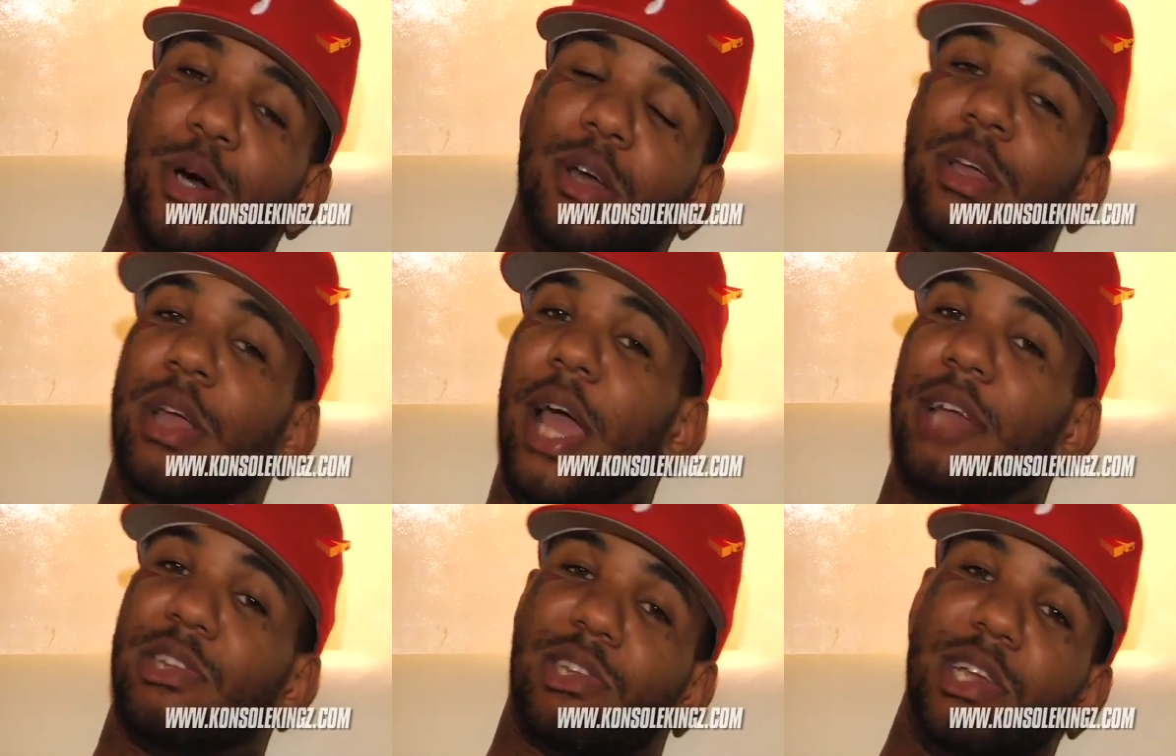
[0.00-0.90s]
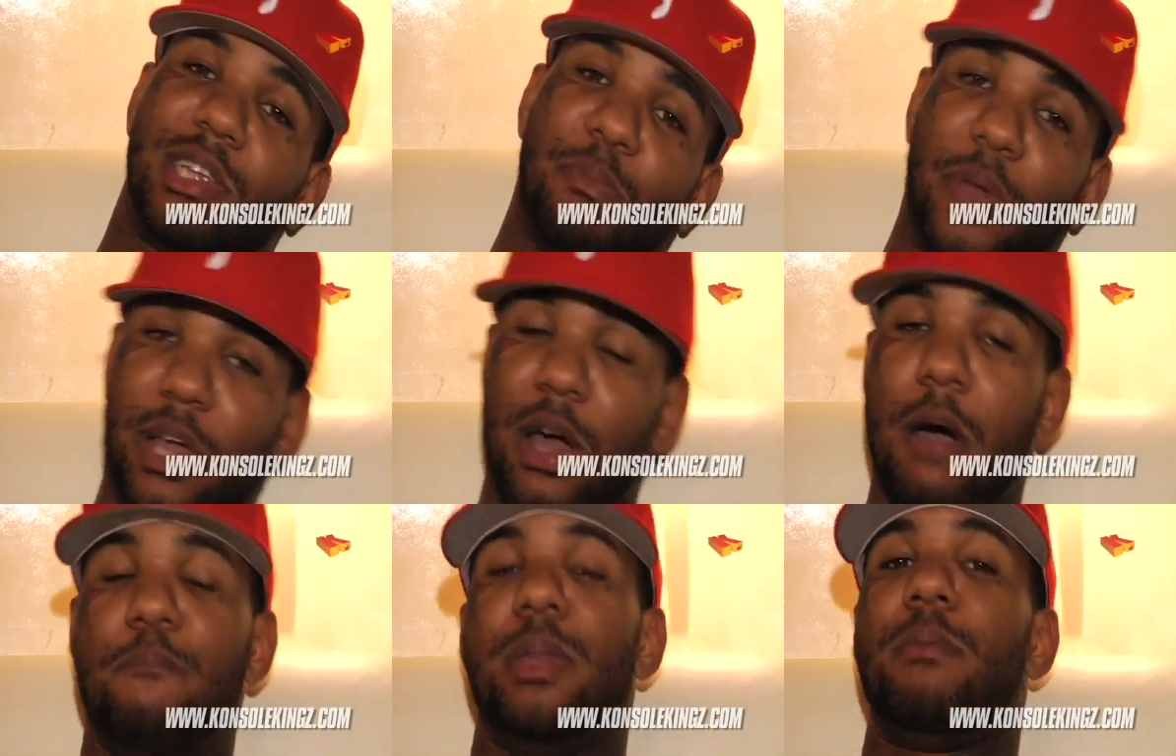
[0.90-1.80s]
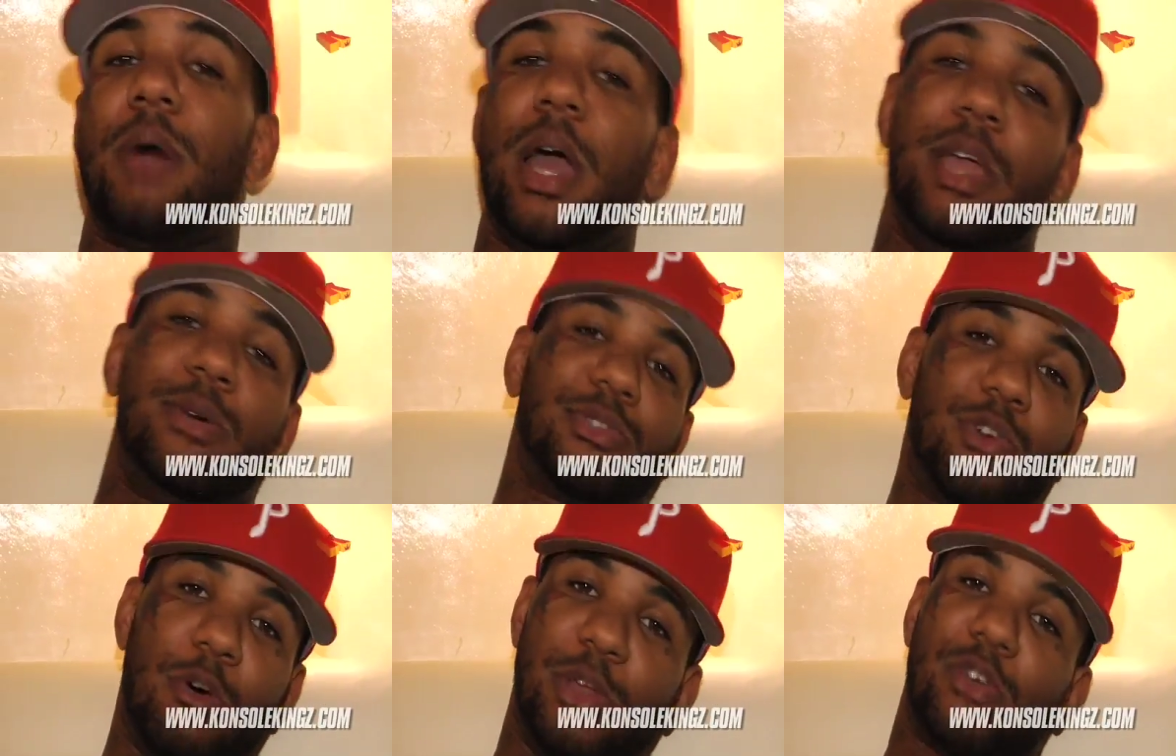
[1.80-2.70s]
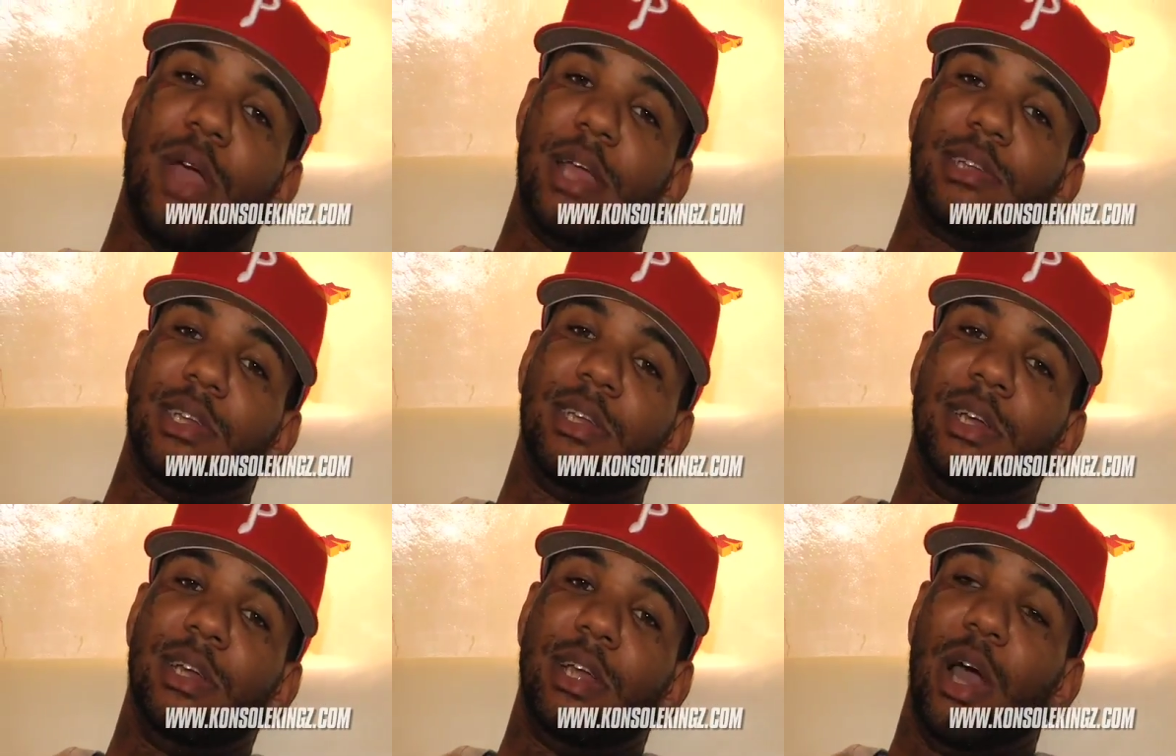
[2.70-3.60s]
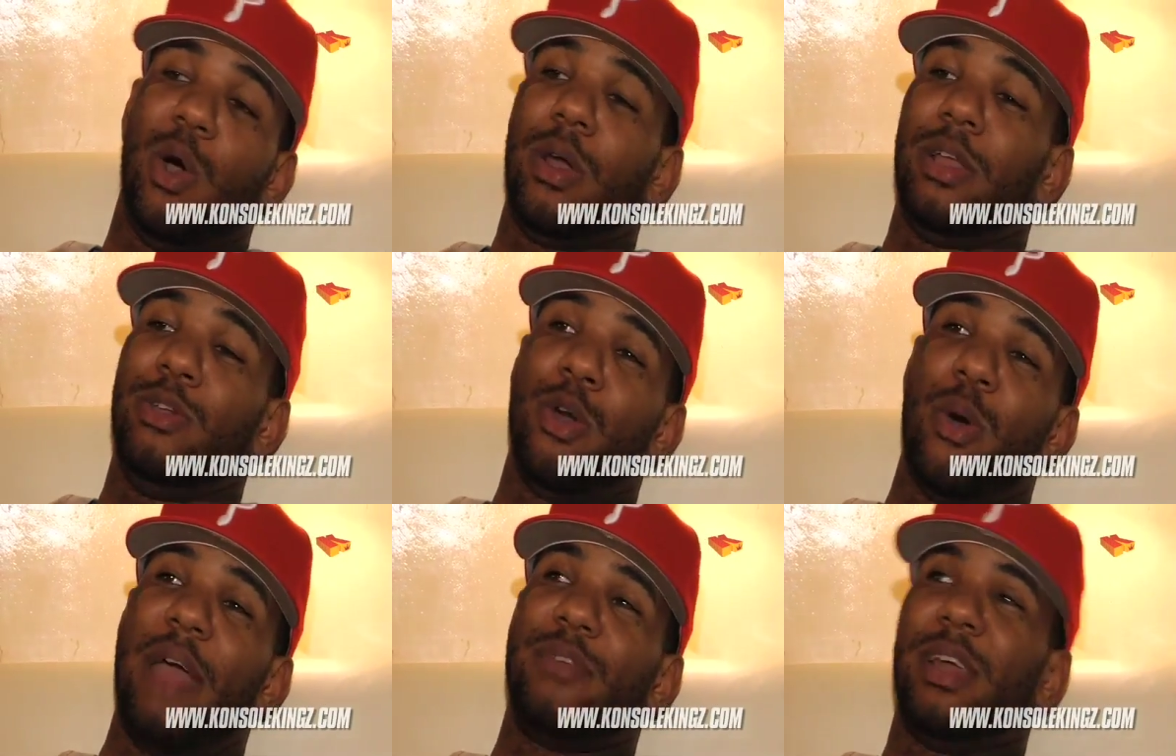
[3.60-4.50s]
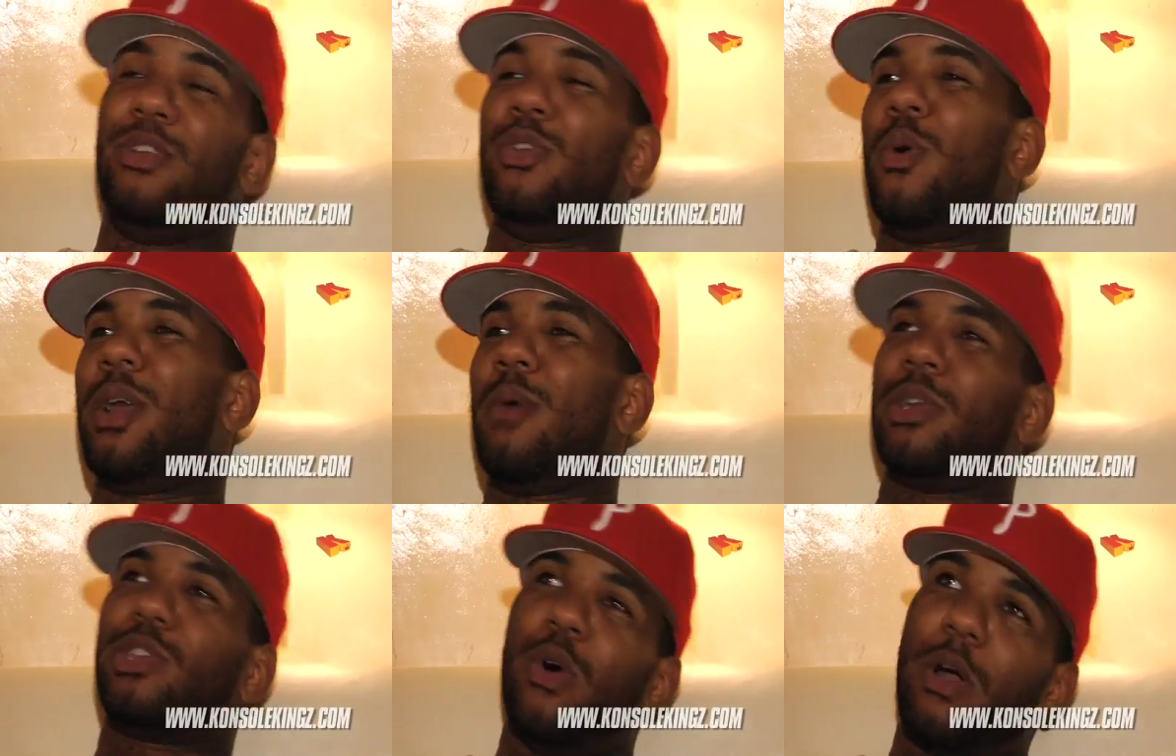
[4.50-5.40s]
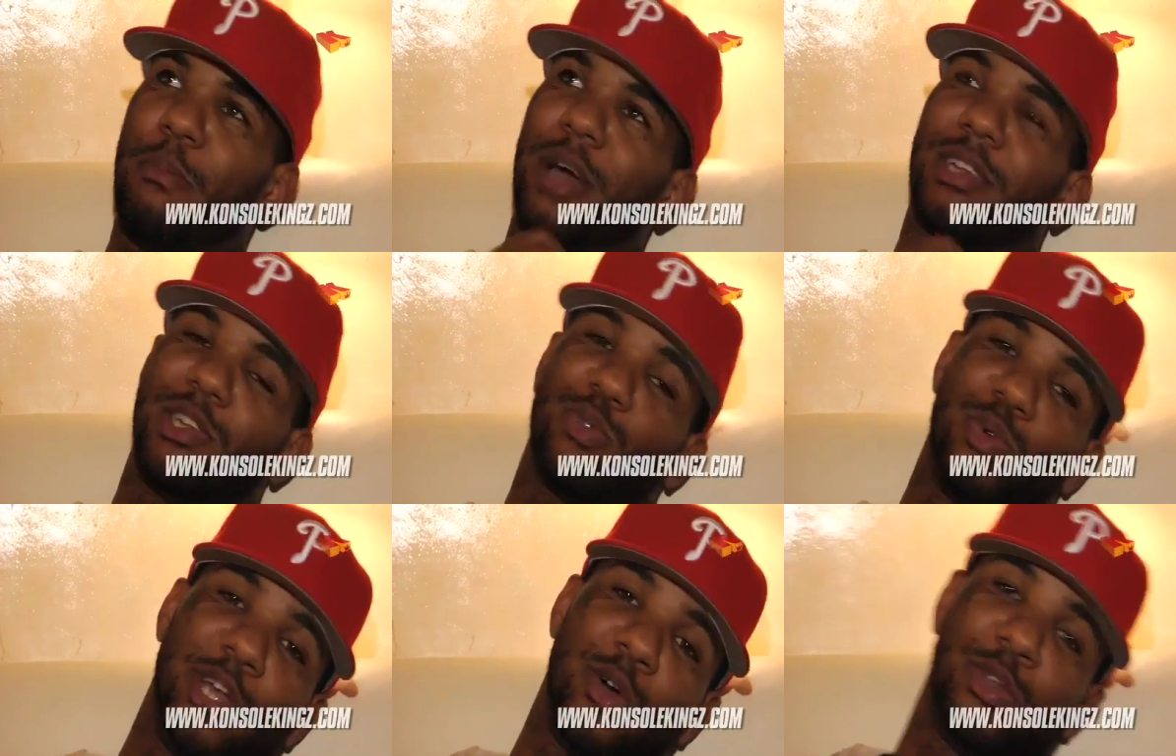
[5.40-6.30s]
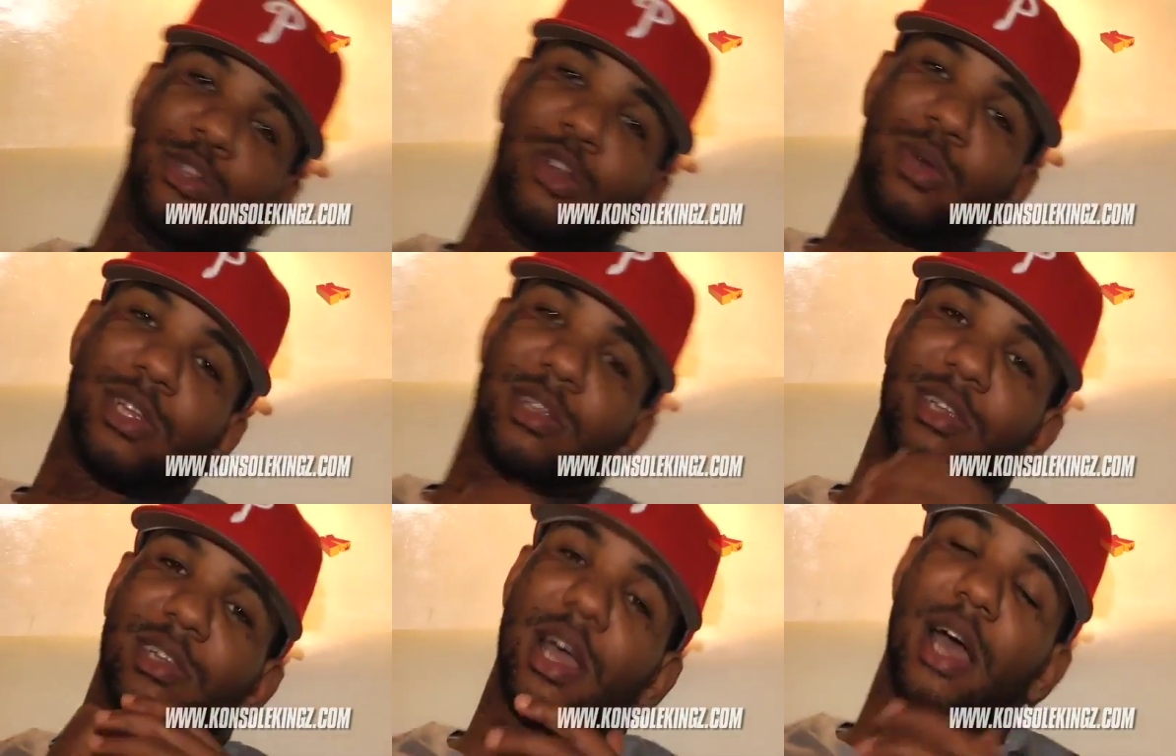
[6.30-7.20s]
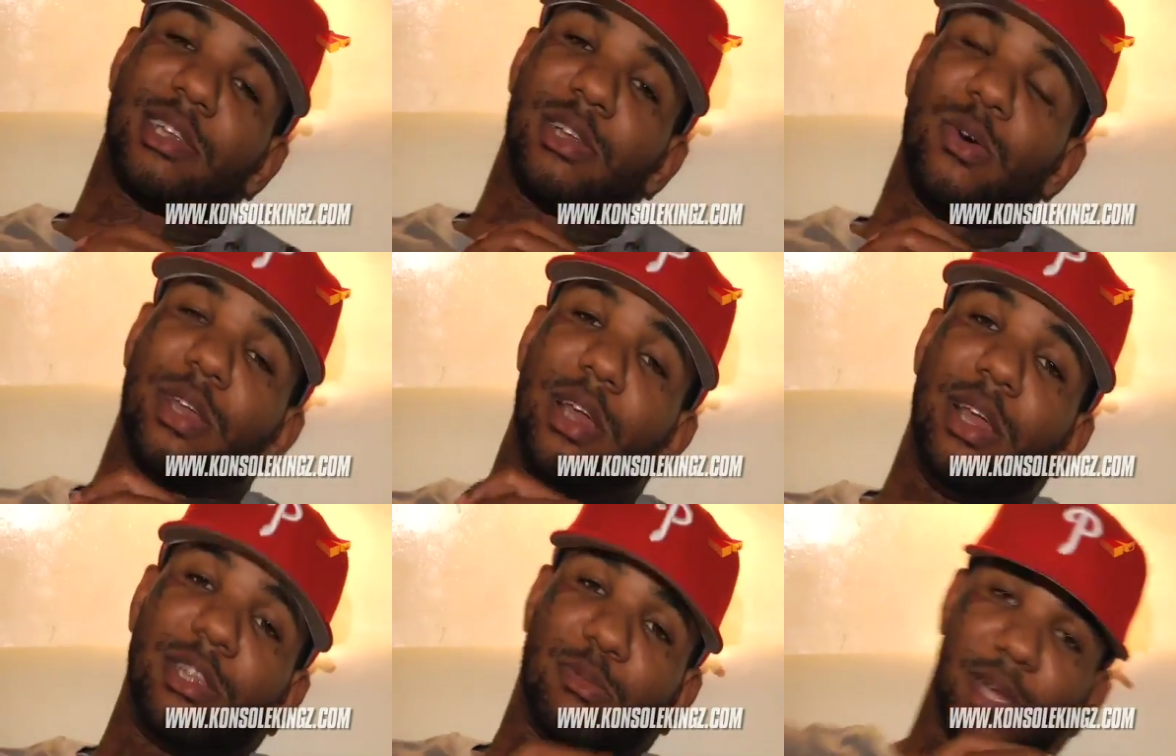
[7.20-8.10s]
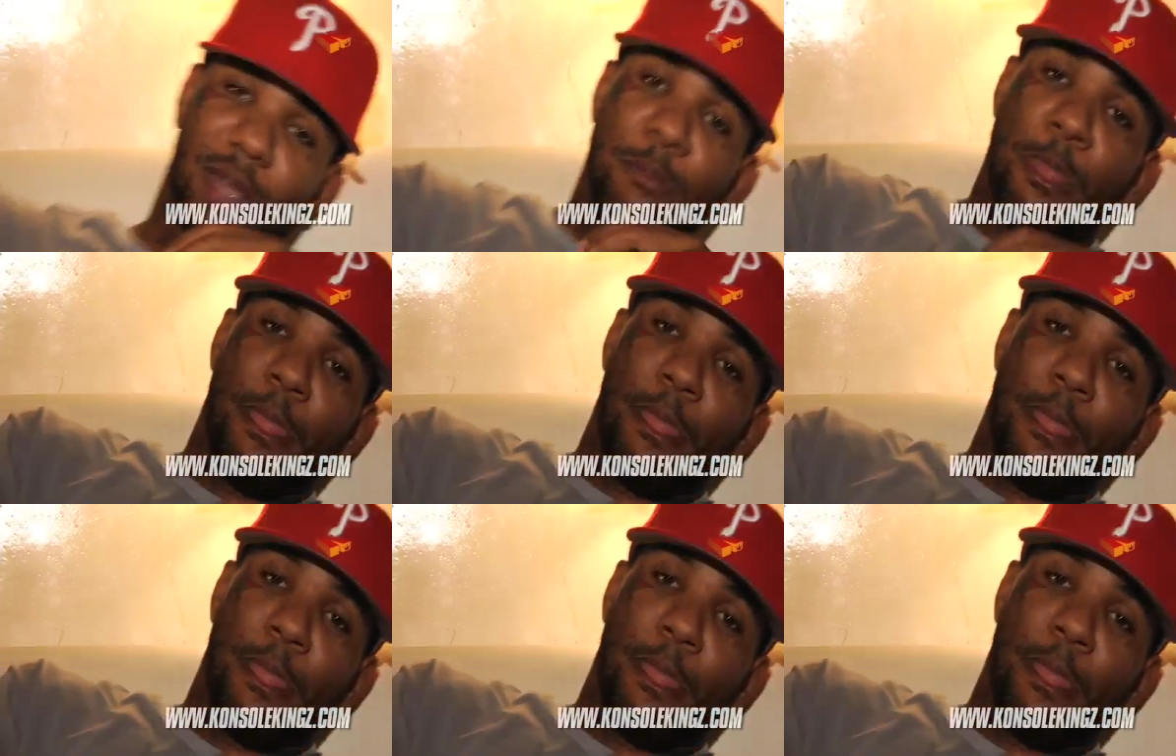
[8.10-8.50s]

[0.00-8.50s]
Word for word: But as the season pick up, me and my Eagles gonna be crazy you know, and, and, you know what I want to talk about since we on, you know, this this Konsole Kingz, man,